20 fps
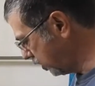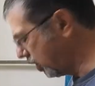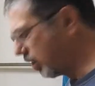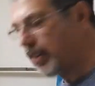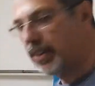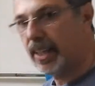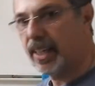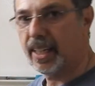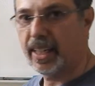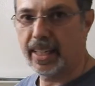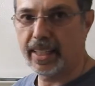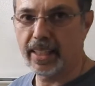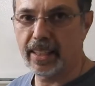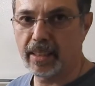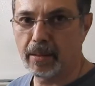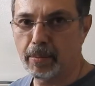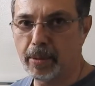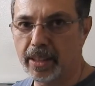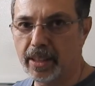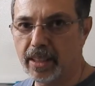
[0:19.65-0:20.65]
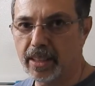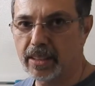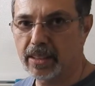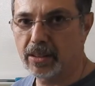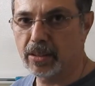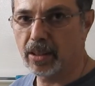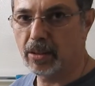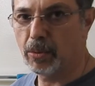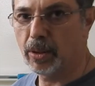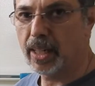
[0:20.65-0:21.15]
a good thing I did, because
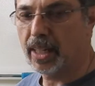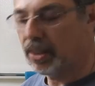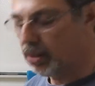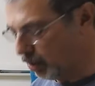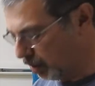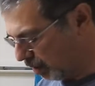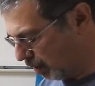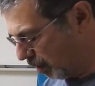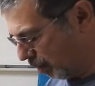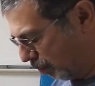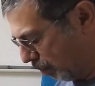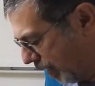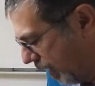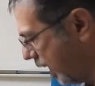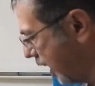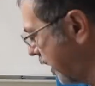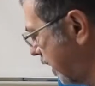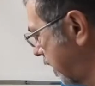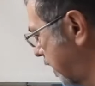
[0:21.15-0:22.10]
when I look back at